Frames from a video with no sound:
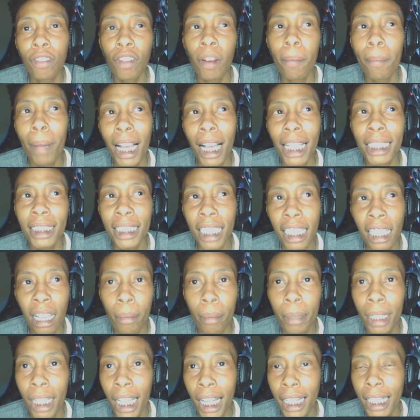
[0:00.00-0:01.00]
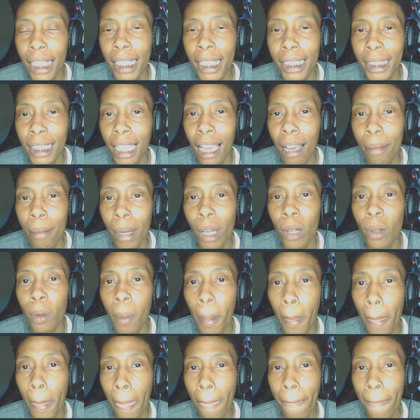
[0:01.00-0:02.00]
mindset coming out of that timeout.
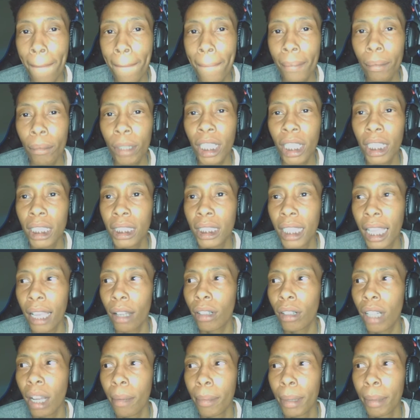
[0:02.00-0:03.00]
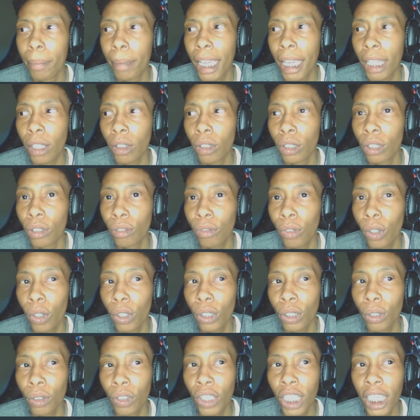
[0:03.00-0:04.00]
Because now coming back on the floor,
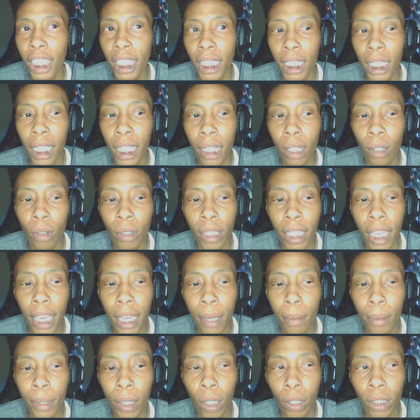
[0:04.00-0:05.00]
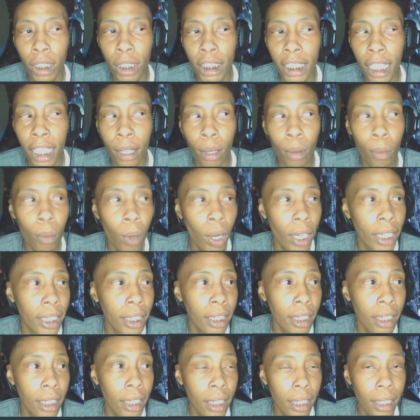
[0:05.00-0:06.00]
you thinking like, okay, we only down
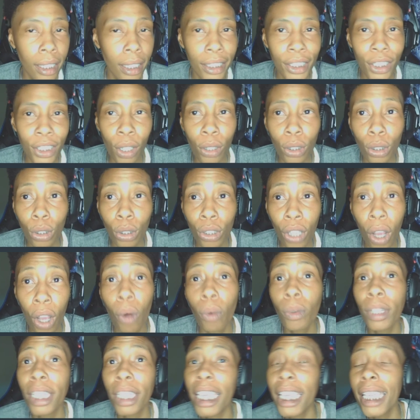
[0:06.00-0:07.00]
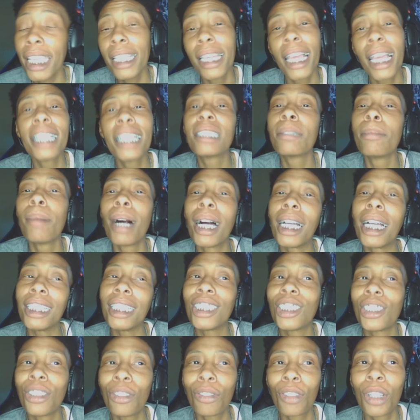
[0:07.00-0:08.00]
one. So you don't need as
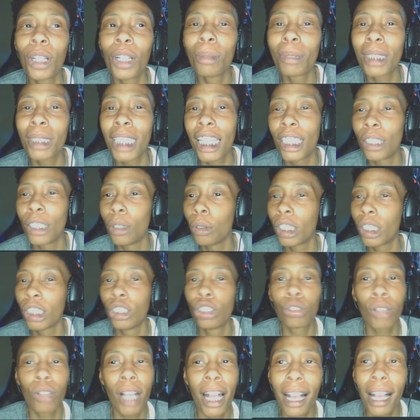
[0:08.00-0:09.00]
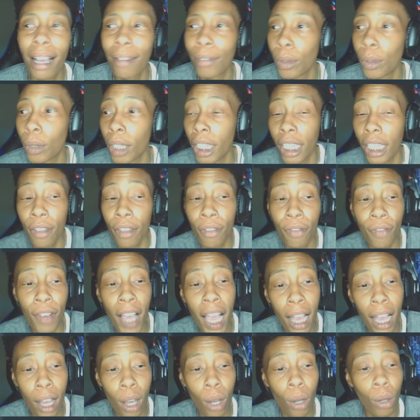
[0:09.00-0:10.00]
much. You feel what I'm saying? You can drive, you can get
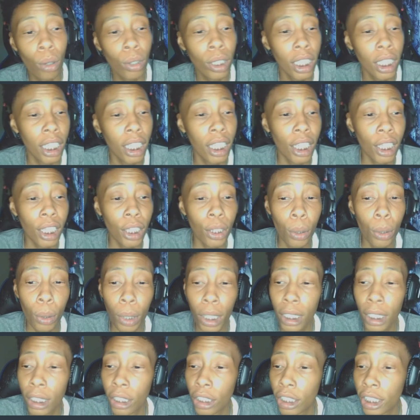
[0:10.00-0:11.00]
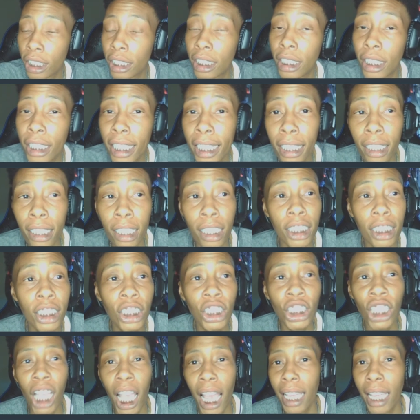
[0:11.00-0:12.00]
fouled, you can get a good
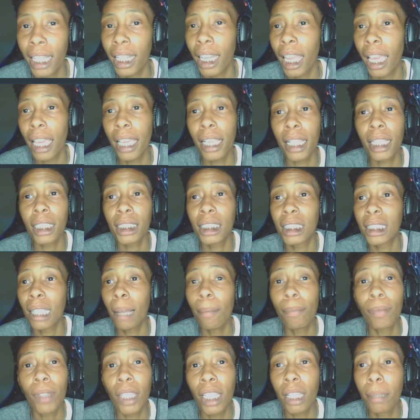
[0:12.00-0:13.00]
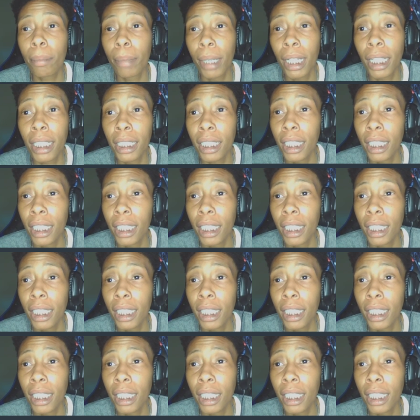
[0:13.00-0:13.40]
shot, like something. But